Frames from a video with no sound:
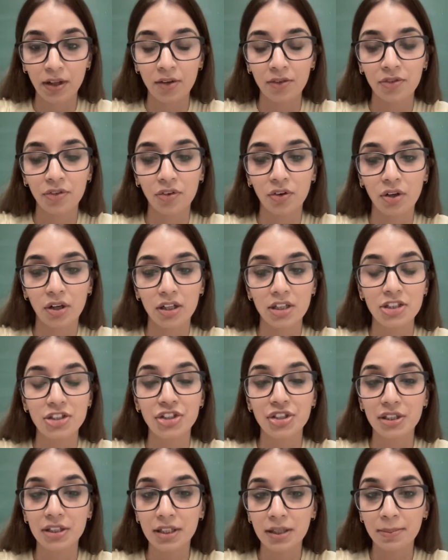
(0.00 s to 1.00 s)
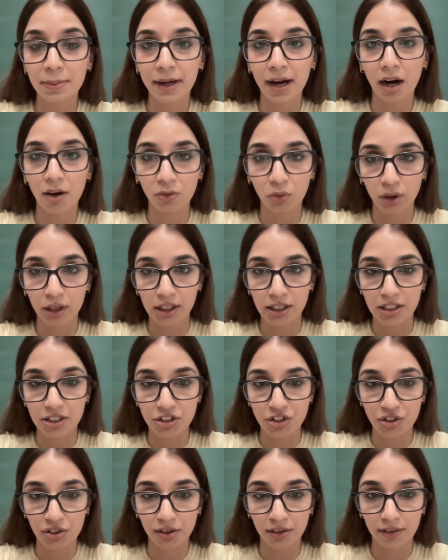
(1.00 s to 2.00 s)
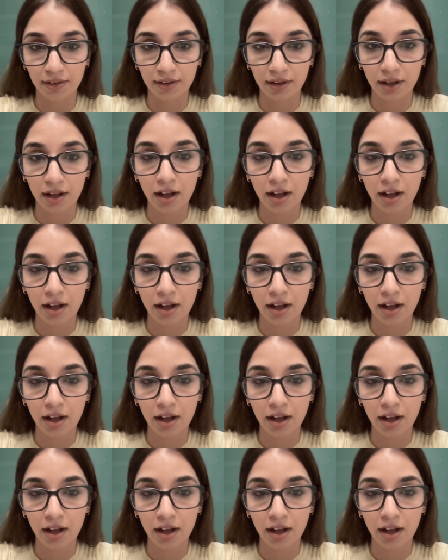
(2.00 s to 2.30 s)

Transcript: for GDPR violations.